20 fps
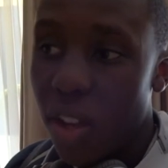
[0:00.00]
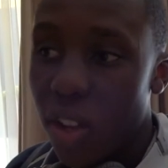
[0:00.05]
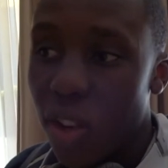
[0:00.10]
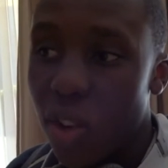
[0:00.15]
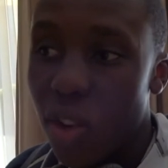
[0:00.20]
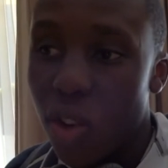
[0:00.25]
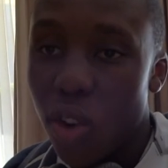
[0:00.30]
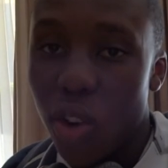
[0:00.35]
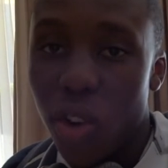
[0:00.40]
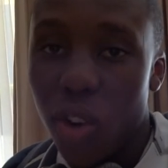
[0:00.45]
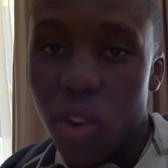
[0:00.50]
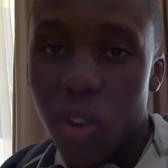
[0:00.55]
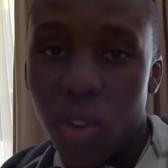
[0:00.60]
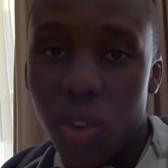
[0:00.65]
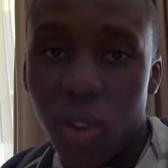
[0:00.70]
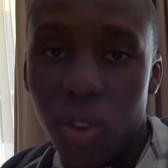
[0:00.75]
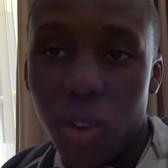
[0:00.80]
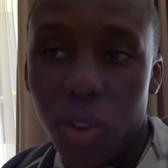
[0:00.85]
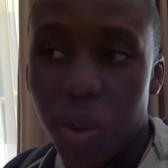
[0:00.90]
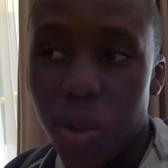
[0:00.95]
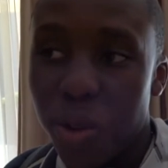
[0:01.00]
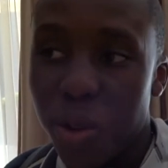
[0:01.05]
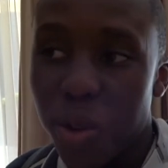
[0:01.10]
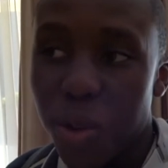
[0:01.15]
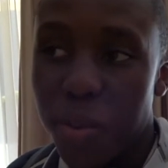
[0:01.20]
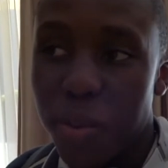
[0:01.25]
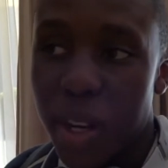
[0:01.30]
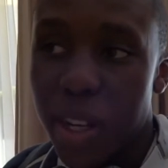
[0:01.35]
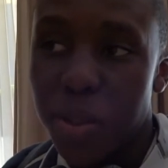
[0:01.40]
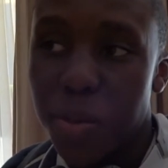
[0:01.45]
you know,
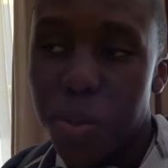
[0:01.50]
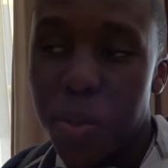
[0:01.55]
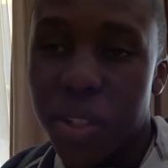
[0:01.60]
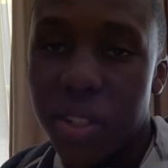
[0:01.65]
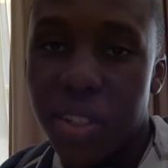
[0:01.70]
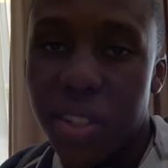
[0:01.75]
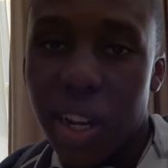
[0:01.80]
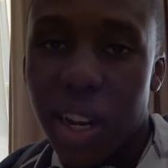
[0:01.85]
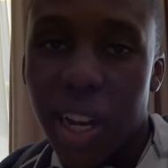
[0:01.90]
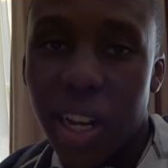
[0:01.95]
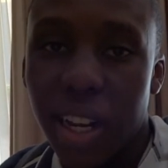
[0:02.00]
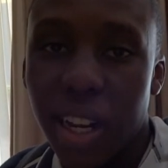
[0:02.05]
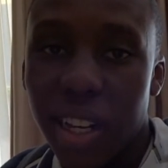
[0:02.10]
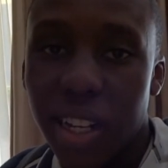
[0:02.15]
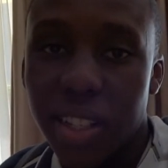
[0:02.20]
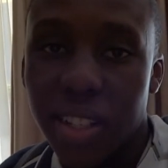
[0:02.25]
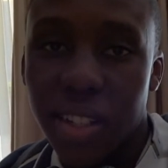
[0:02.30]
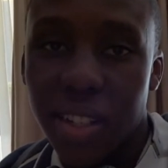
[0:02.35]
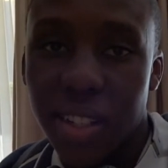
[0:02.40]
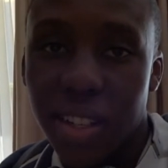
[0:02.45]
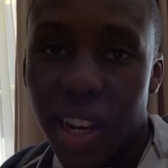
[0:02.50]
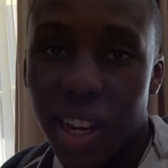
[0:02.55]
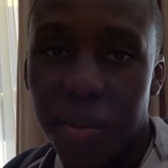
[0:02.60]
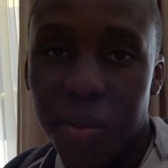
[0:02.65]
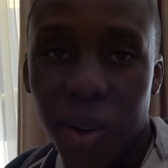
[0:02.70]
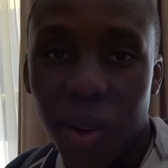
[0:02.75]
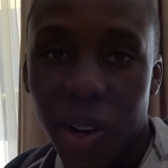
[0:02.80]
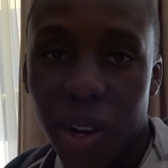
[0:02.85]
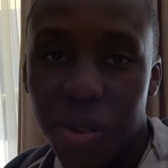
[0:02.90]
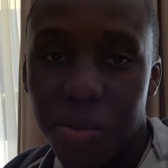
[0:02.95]
you must be slightly
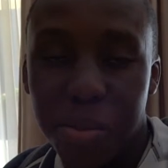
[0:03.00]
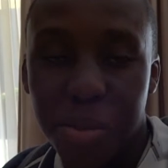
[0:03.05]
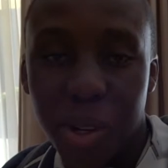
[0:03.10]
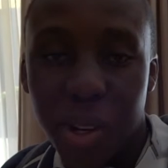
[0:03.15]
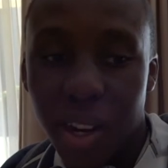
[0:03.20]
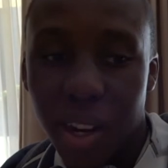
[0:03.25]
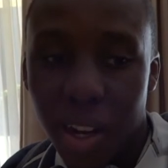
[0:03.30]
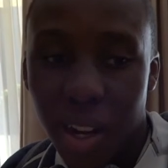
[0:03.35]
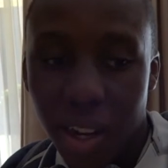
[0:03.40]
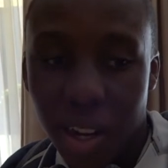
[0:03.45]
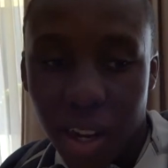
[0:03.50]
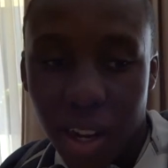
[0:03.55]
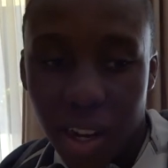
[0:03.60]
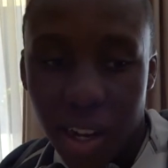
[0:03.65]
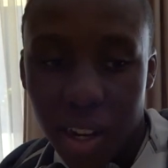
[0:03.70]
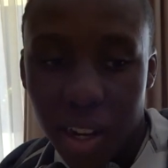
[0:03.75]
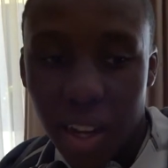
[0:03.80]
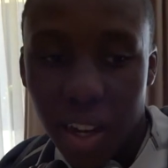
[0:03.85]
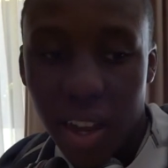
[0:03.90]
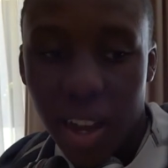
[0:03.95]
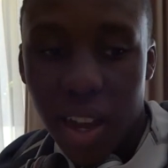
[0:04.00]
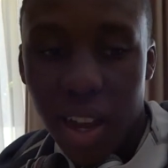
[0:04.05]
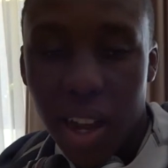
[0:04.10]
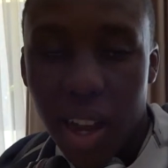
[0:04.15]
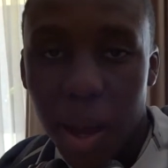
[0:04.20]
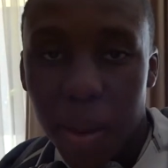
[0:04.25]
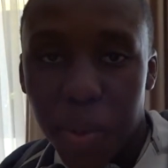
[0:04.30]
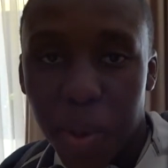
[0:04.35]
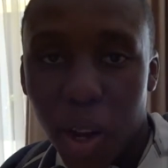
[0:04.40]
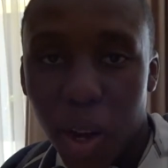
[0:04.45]
entertained by what I'm putting out. Like,
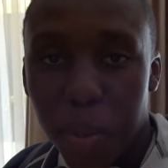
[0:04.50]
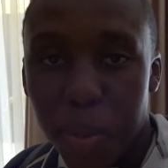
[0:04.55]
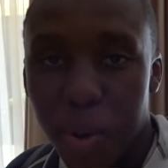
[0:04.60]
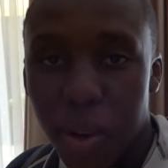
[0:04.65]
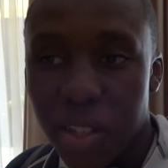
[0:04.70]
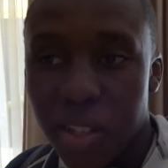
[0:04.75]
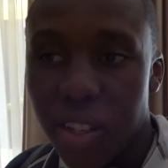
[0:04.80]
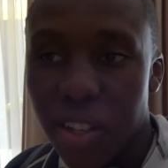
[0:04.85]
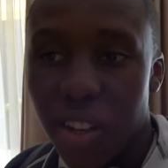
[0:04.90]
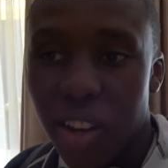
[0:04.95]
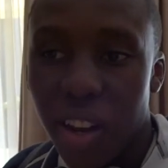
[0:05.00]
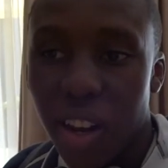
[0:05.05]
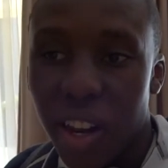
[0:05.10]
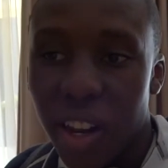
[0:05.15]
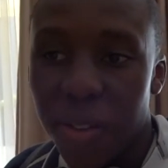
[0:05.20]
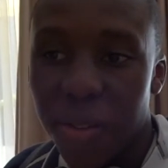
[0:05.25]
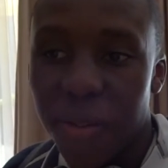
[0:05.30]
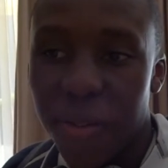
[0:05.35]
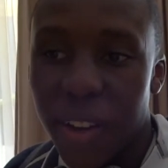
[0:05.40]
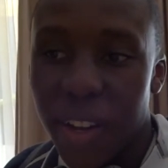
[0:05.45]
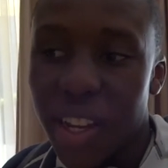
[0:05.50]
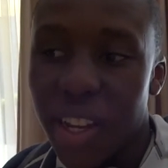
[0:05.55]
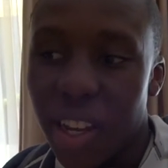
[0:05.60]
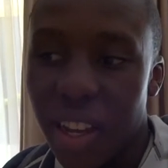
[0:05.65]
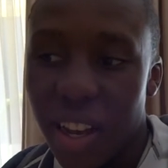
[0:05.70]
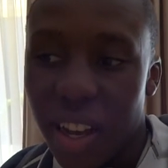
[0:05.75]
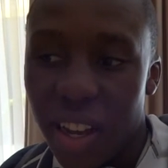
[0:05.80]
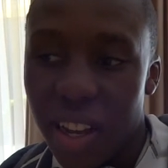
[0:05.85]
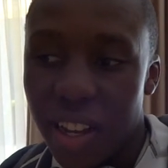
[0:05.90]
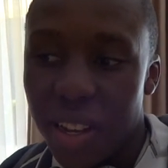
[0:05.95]
I'm not a particularly funny
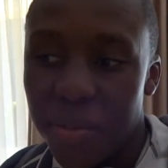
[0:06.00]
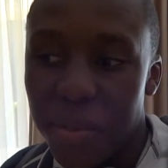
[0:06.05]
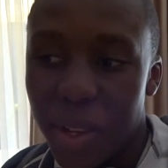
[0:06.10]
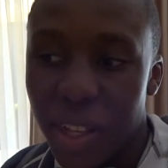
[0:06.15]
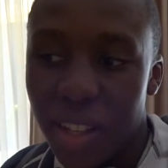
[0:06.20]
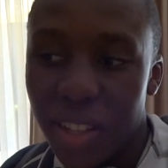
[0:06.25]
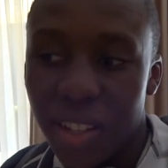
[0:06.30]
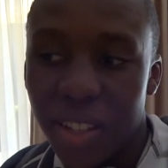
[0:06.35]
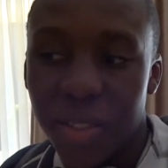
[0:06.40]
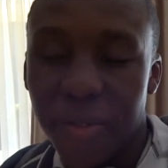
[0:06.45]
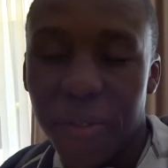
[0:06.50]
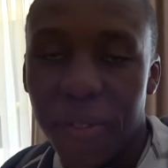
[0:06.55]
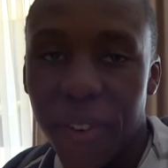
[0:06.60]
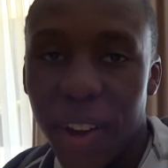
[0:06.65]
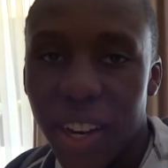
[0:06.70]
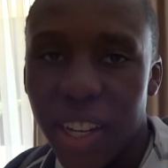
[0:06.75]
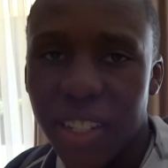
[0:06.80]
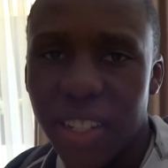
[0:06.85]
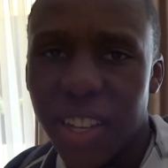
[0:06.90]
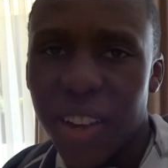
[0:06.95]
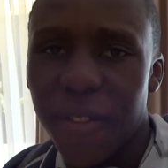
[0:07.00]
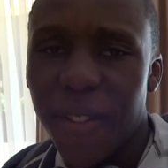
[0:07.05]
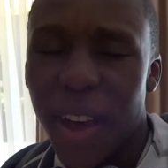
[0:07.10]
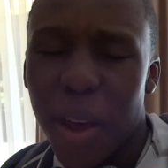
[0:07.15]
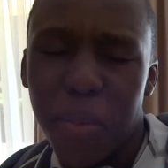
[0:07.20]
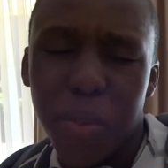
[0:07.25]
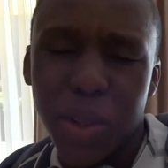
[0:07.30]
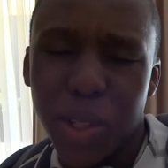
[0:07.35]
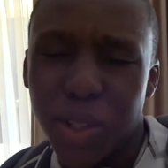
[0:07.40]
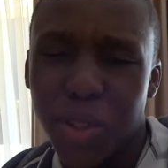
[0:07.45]
guy. I mean, funny stuff
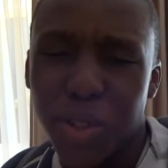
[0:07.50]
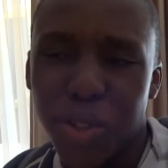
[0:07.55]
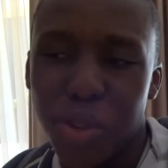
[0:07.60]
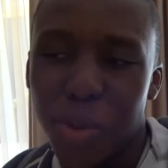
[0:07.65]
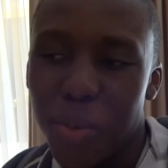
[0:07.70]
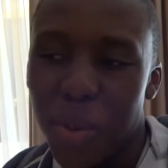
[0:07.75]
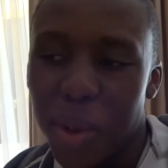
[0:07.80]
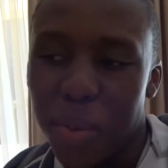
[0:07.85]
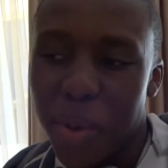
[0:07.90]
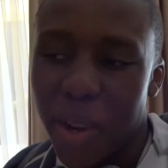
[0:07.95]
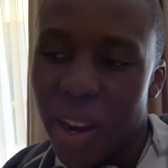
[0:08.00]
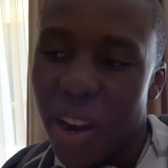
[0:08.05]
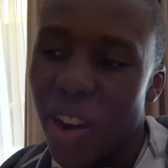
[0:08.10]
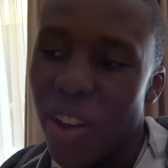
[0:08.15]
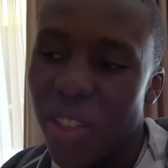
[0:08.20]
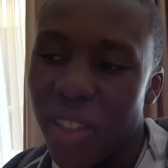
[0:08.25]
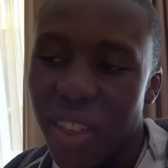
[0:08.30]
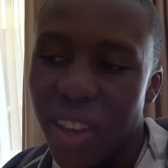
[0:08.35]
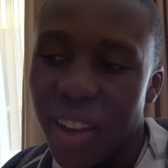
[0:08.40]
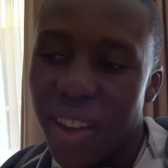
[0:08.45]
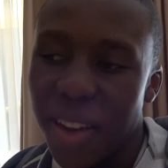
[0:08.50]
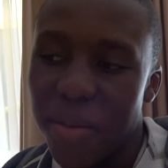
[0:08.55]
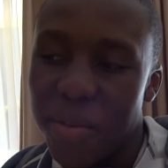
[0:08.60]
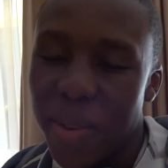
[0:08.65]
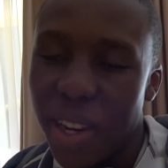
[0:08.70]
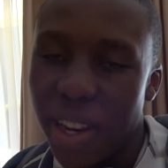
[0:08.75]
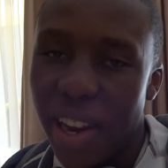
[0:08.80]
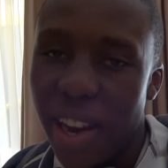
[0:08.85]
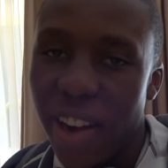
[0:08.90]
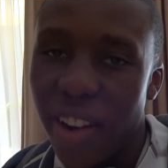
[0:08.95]
happens to me, but I don't think I'm
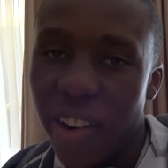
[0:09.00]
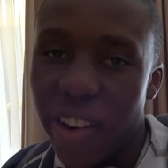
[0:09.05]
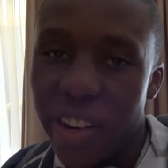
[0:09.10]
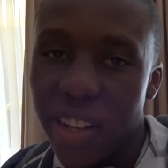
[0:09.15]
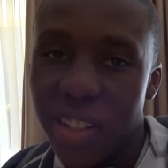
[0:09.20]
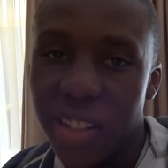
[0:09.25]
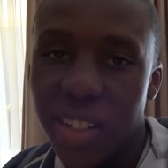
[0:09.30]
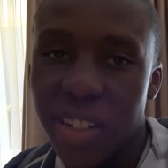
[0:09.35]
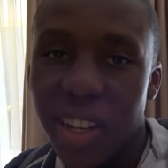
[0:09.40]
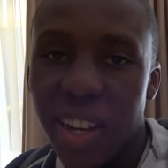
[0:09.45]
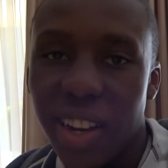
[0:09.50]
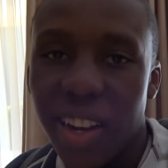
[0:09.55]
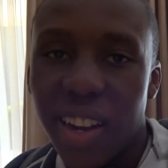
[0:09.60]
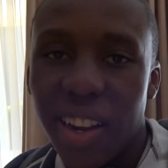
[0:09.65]
hilarious.